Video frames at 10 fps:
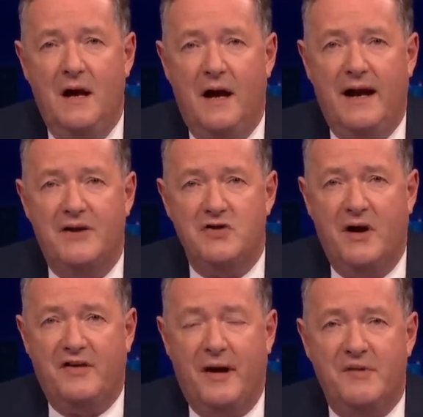And Andrew
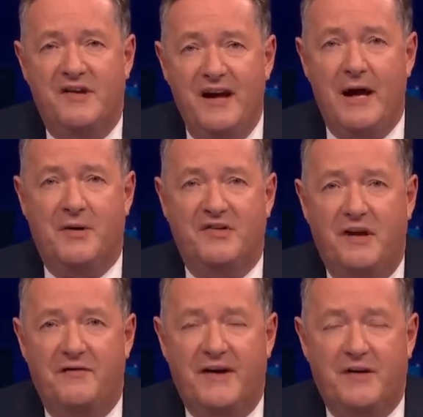Tate was here because he'd
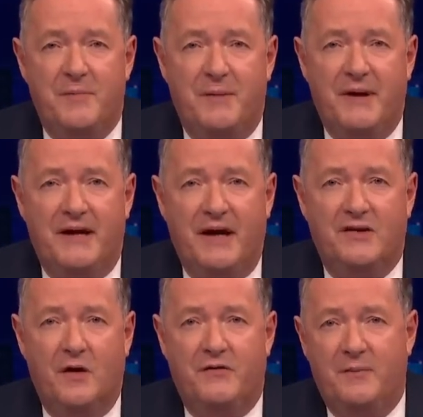effectively been
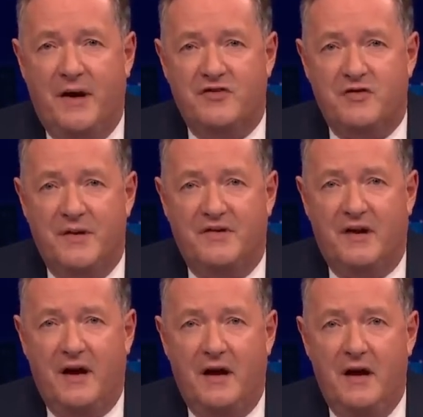kicked off the mainstream
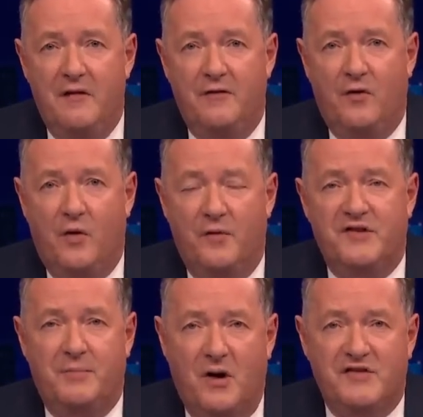internet for
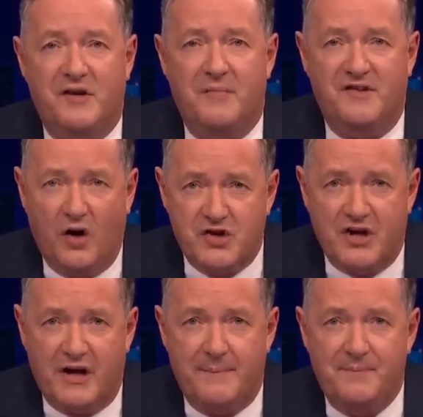supposed
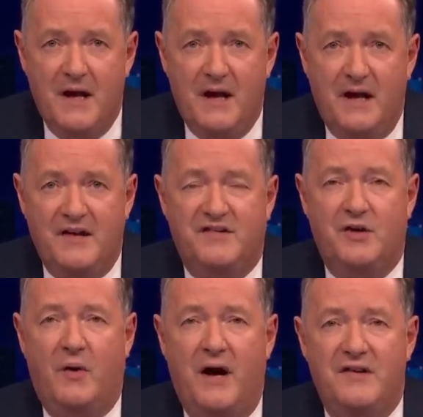misogyny. His
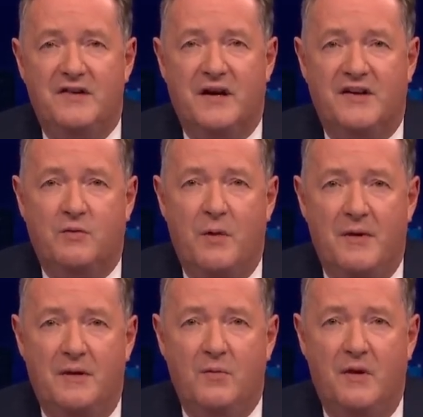tirades against
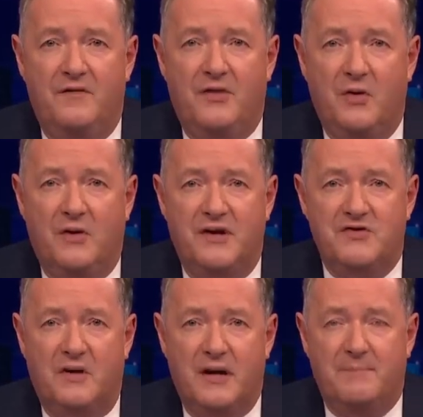women were viewed
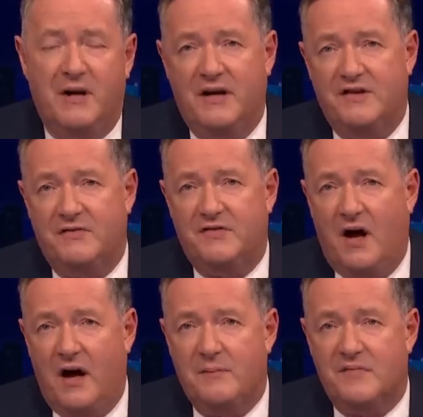literally billions of
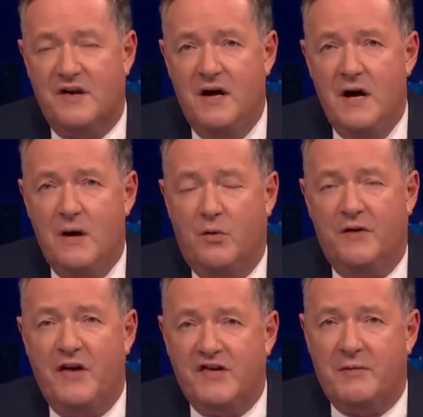times. Well, the
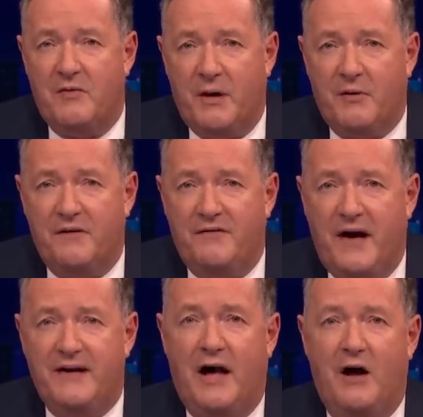first time around, I wanted to
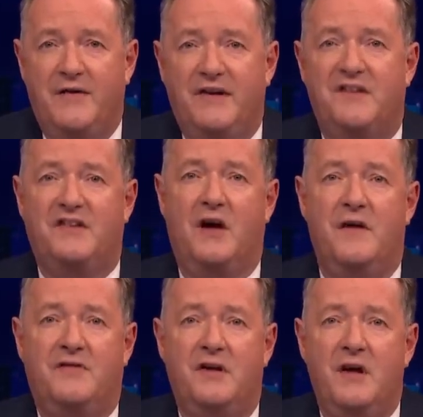find out if he
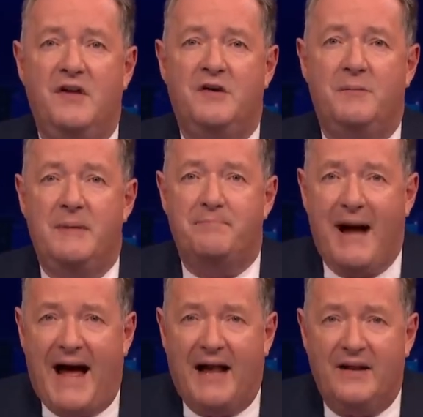deserved to be
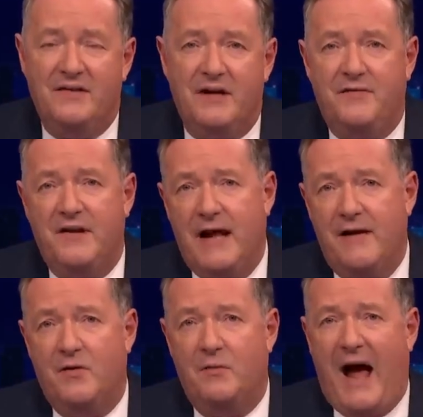banned and if he'd
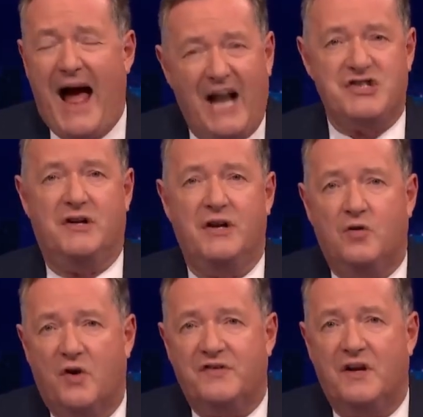ever actually
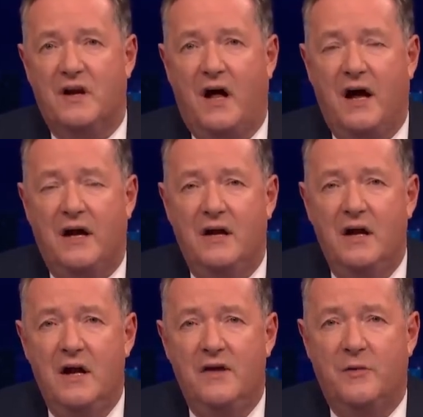crossed a line
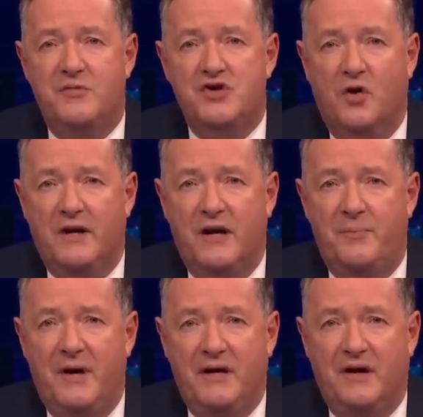from shocking
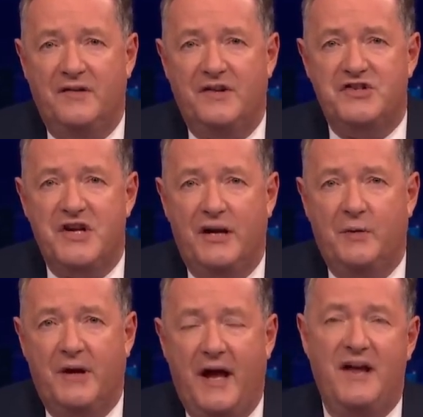opinions to
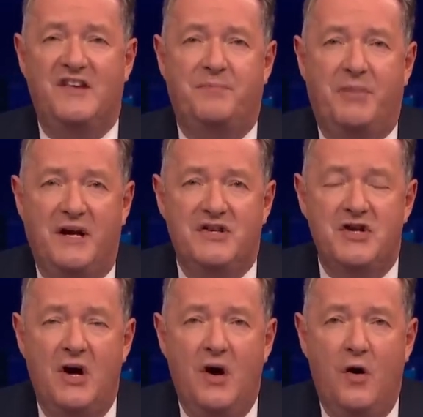genuine hate speech,
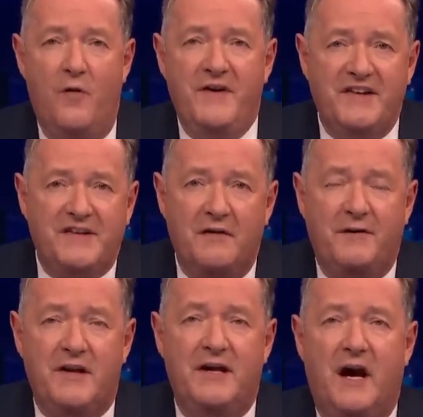or if he just didn't
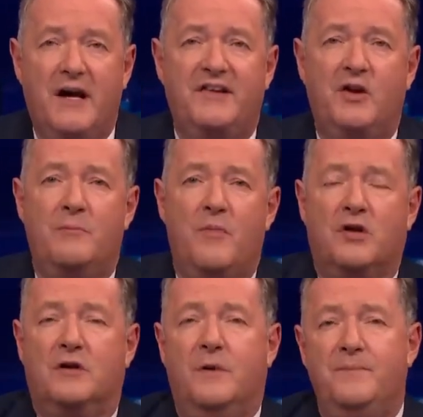fit the ideal
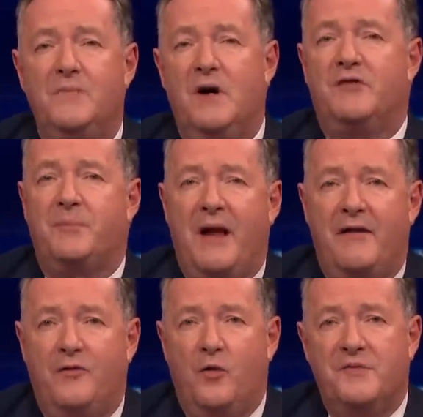model the
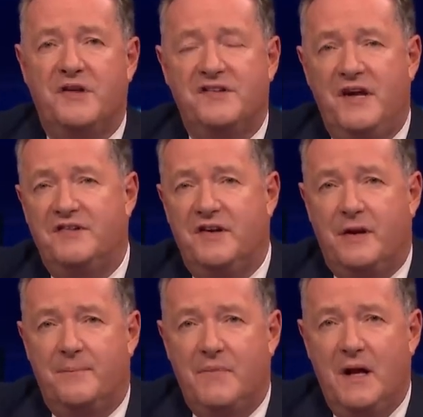platforms that censored him.